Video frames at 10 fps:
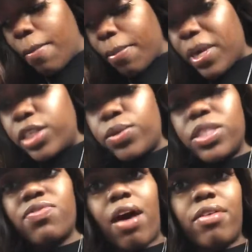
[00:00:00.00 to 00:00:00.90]
as soon
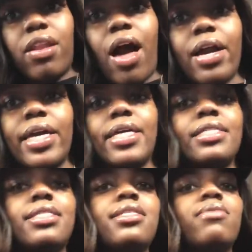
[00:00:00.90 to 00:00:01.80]
as 5 o'clock
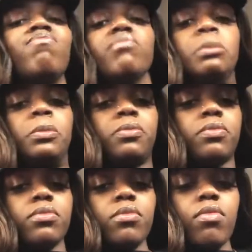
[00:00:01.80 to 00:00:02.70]
hits,
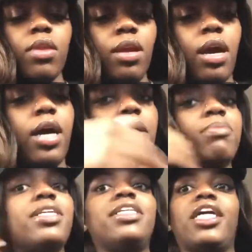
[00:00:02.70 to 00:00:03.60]

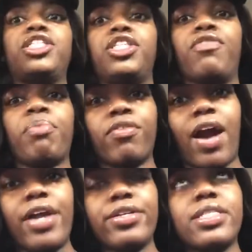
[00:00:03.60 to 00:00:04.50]
the day shift
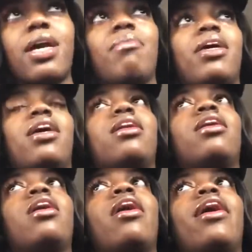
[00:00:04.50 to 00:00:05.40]
providers come in
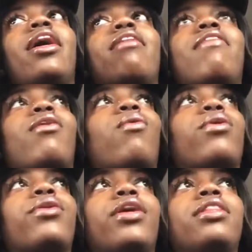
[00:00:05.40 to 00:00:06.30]
and they're
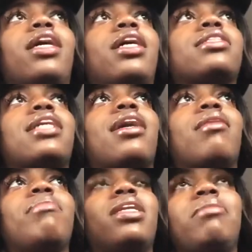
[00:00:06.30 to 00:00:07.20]
ordering things like
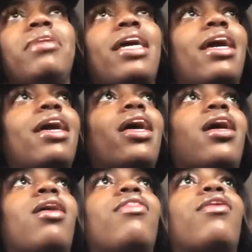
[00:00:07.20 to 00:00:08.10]
a mini
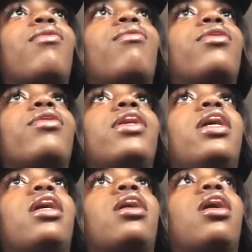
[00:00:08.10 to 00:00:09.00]
BAL, they're
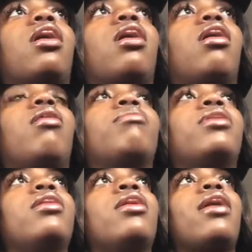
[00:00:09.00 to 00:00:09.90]
ordering
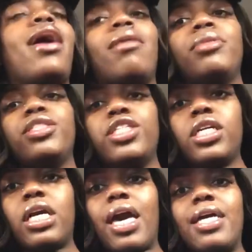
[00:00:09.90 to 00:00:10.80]

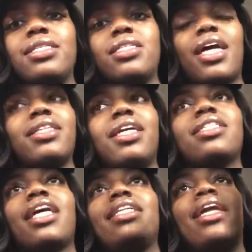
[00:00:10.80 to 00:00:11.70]
ABG gases, like
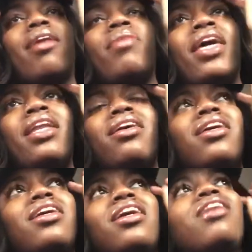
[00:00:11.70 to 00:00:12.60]
things like that. And
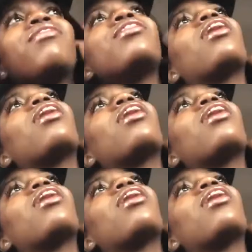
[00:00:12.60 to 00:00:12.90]
even